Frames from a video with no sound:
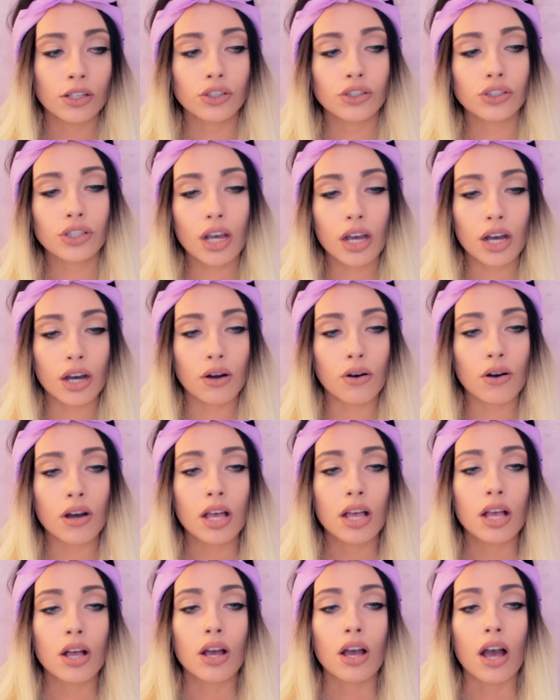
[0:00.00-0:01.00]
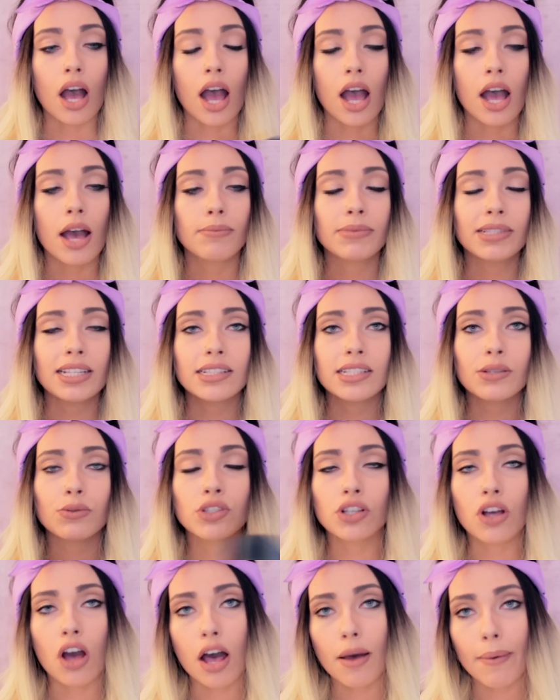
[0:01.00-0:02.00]
So um, since it
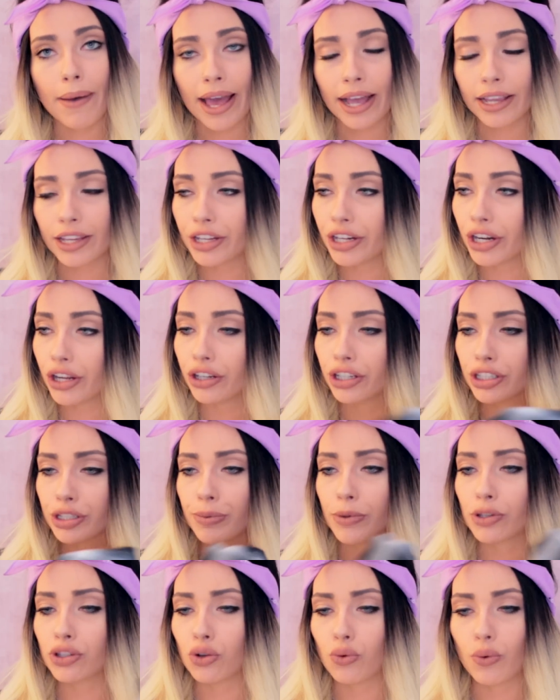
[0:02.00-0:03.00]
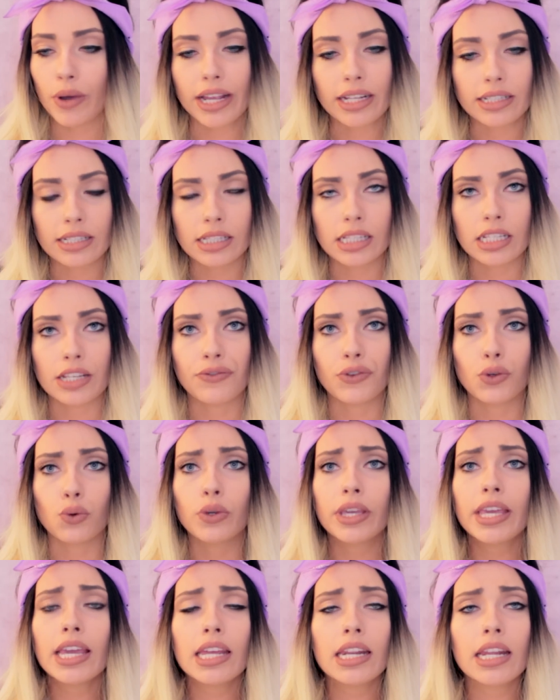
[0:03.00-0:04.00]
was a callback, you know, you're supposed to wait to see if you
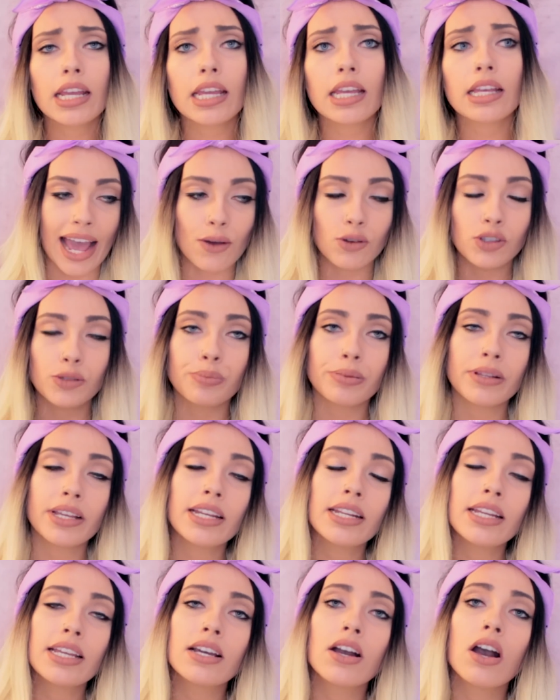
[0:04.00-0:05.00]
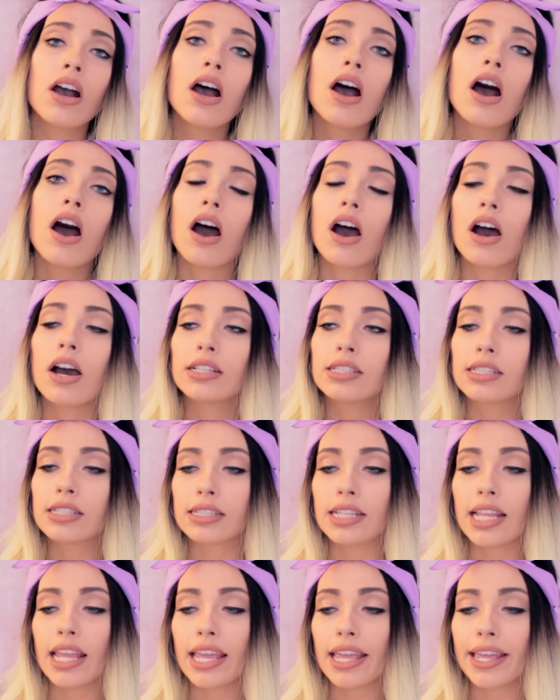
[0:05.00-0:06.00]
get it. I was planning on
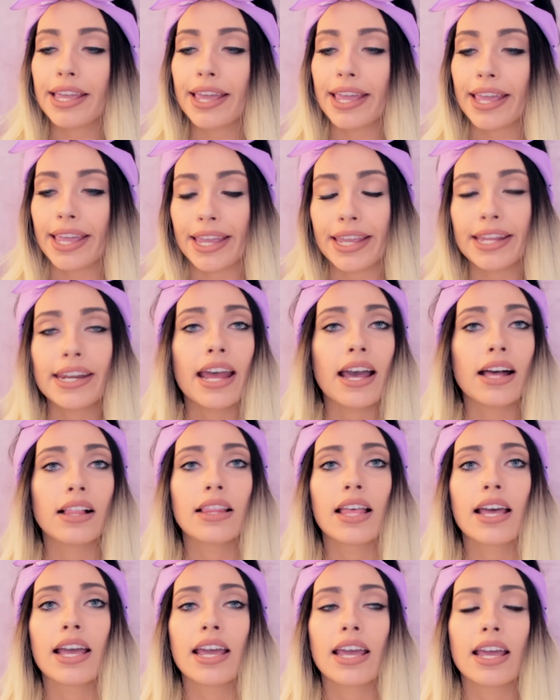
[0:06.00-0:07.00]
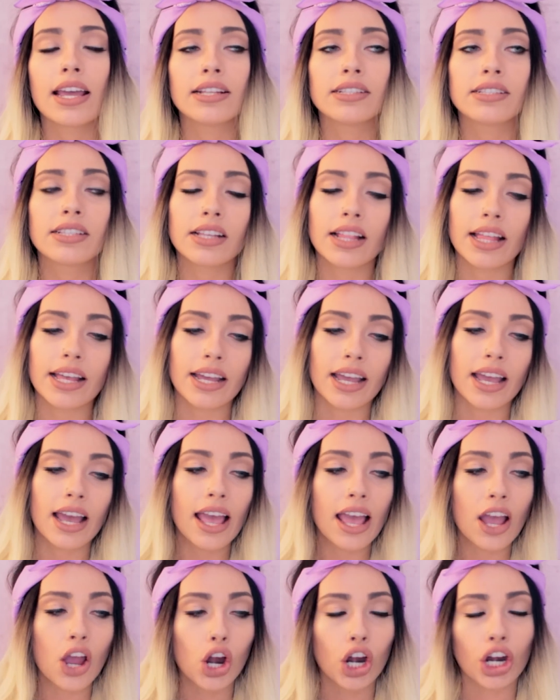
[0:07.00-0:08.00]
staying in LA until I
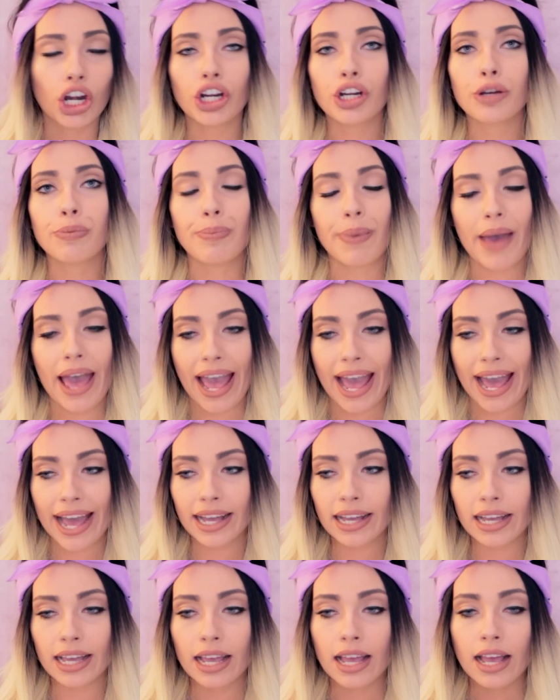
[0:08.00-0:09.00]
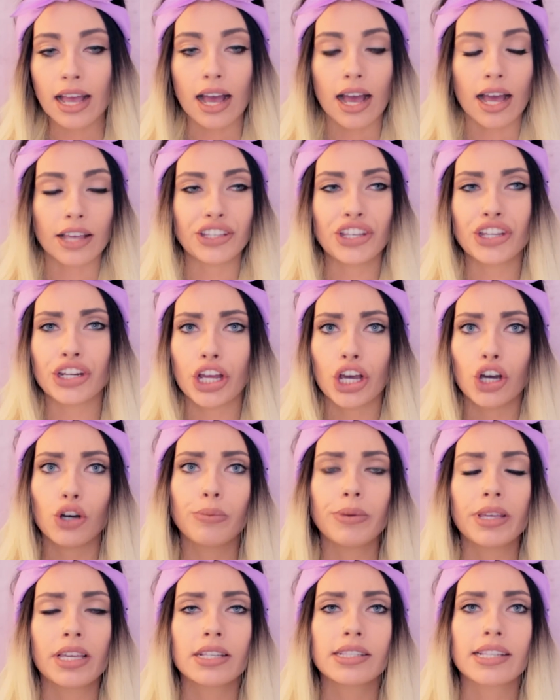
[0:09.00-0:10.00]
heard back, you
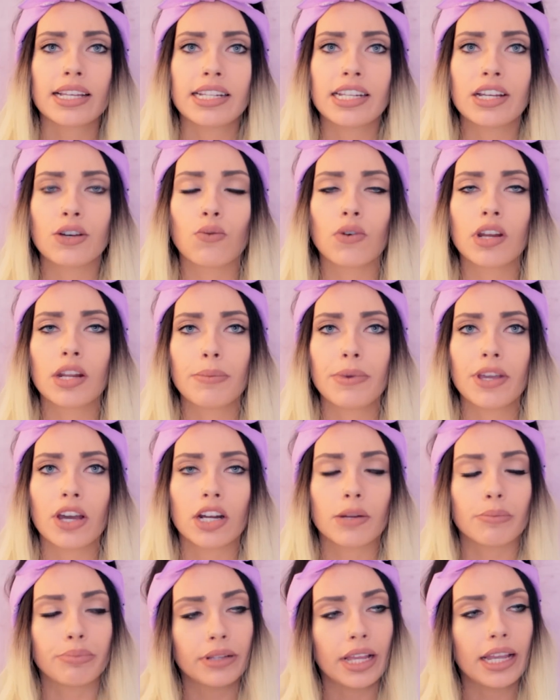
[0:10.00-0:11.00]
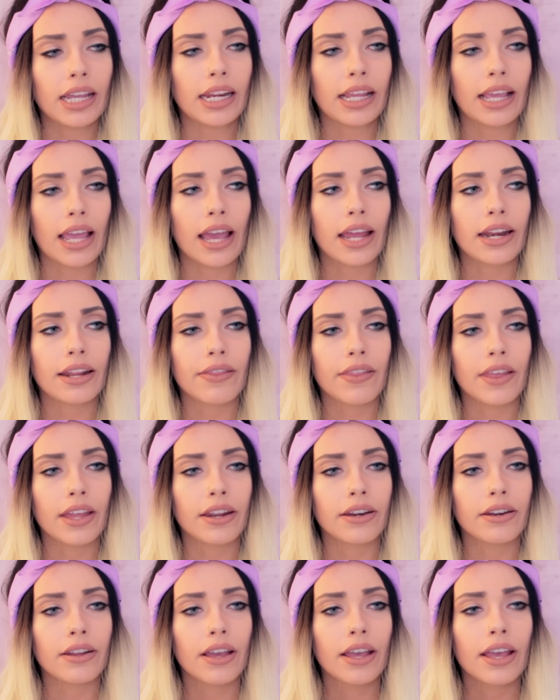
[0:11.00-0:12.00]
know, because I didn't want to be on a plane again and
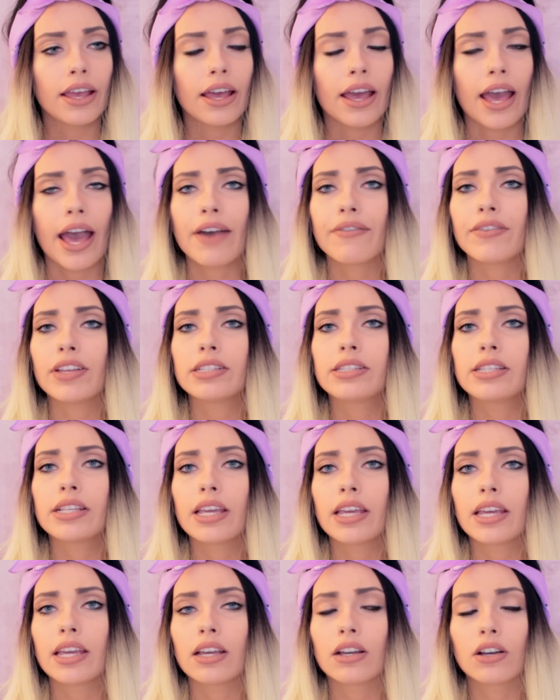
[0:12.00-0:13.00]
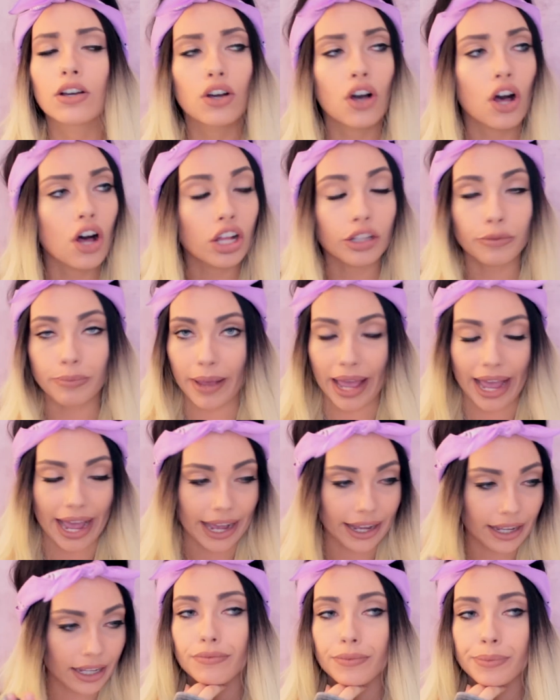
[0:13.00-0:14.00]
then having to get called
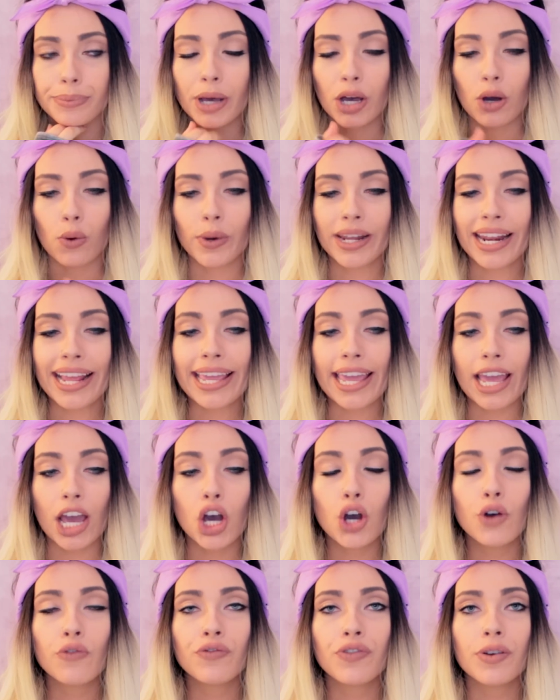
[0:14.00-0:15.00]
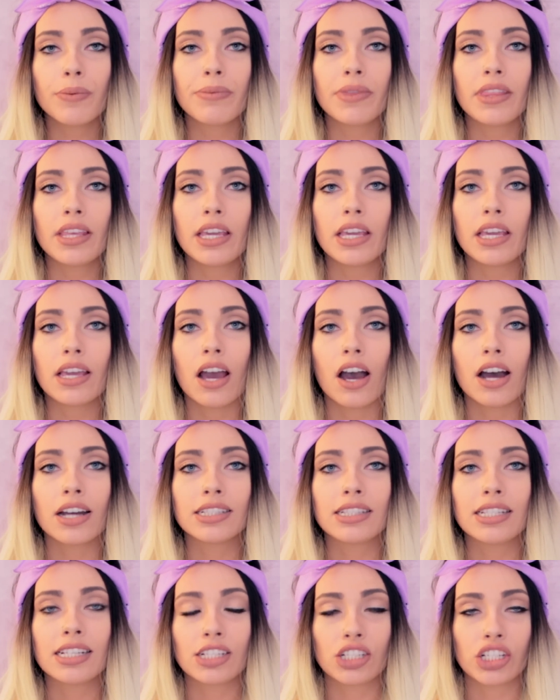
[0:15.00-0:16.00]
back. But when I get home from the
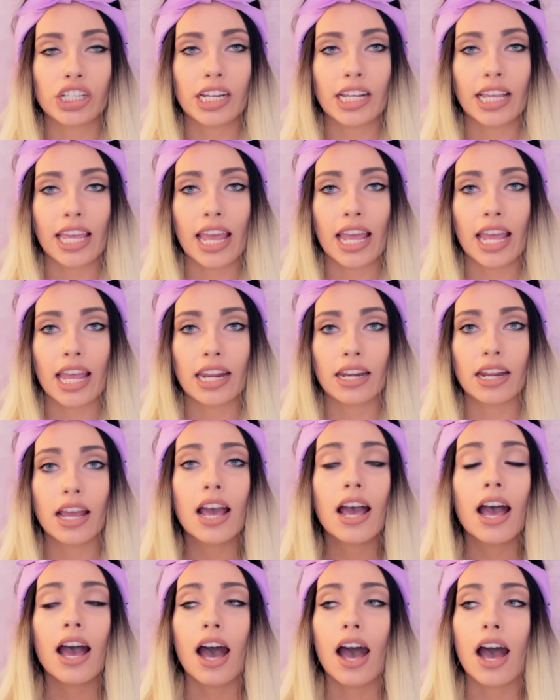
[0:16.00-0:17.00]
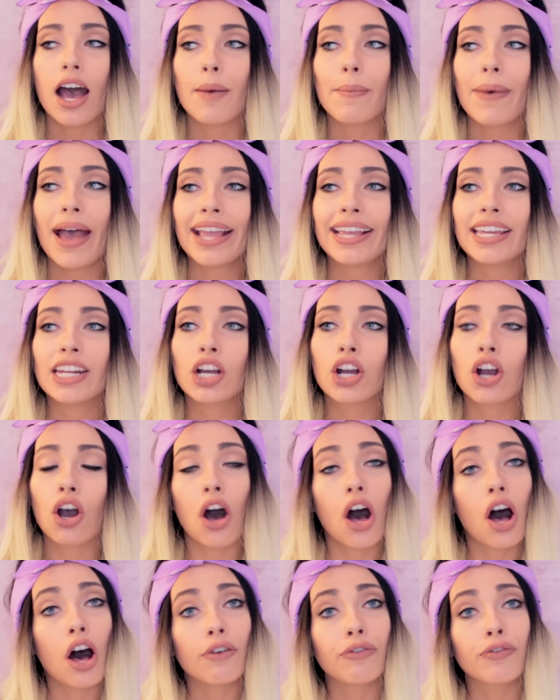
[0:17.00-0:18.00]
audition again, um, I get a
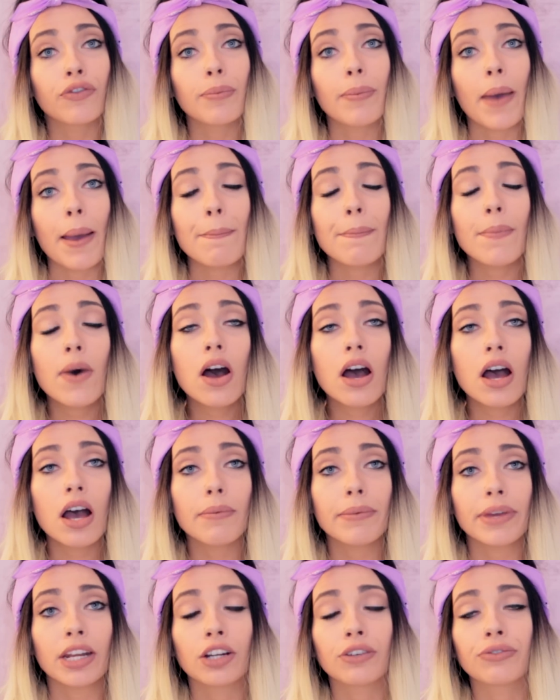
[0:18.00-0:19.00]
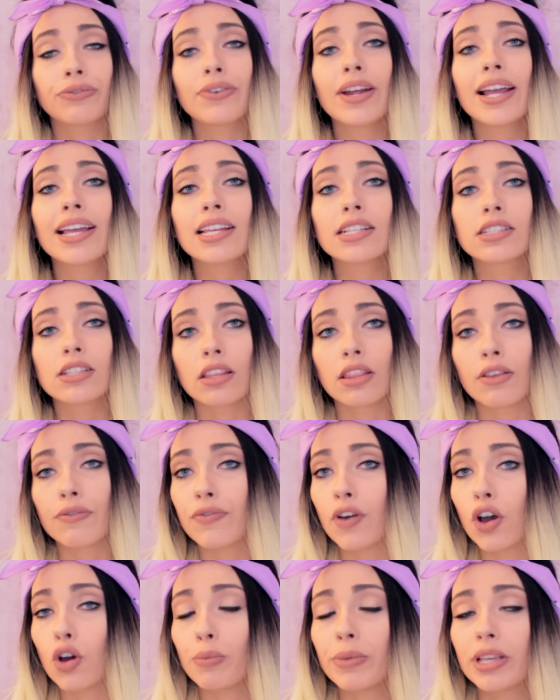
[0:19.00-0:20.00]
call from my mom and her friend gets on the
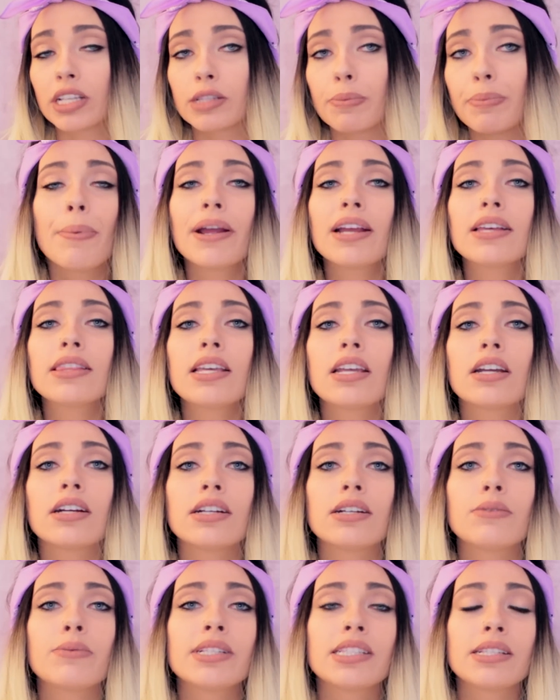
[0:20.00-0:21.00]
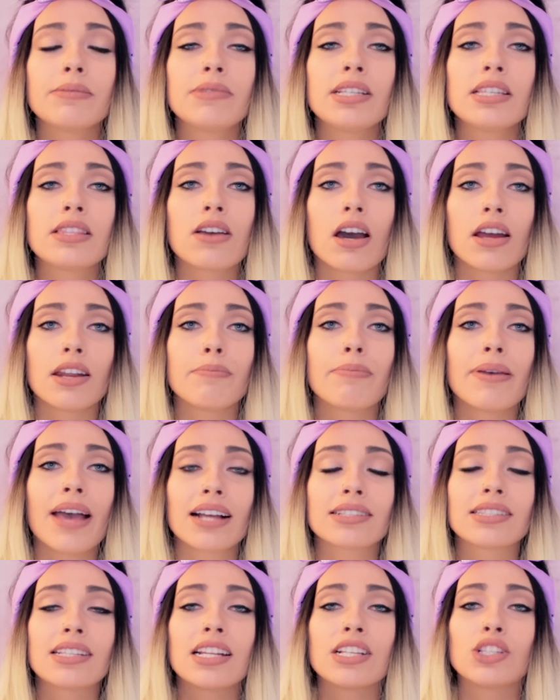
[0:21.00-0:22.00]
phone because apparently her wisdom teeth got
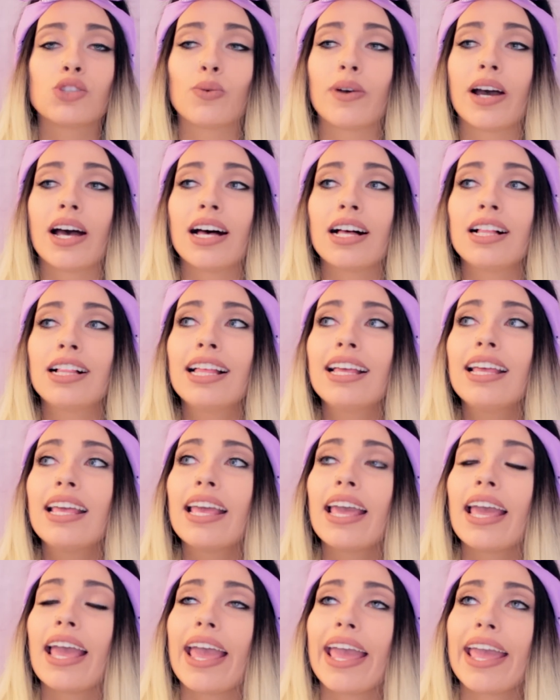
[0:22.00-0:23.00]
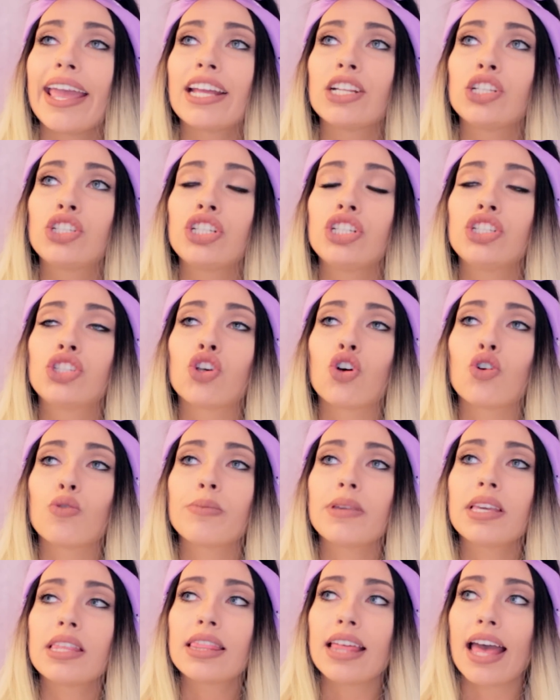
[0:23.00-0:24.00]
impacted as well and she
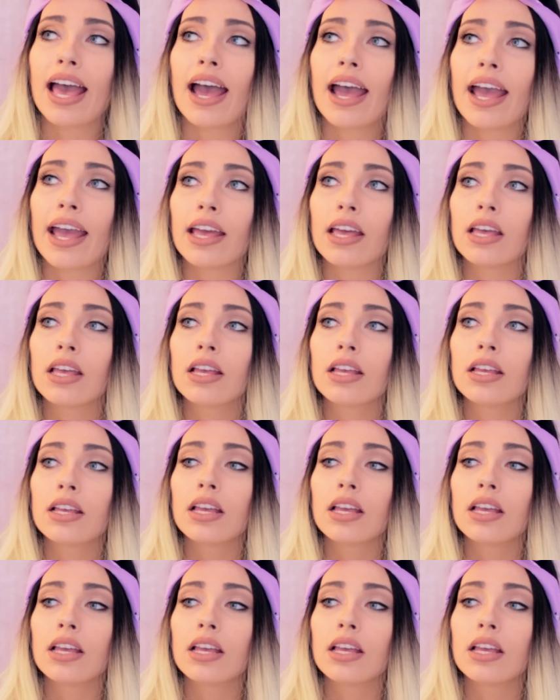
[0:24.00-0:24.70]
told me that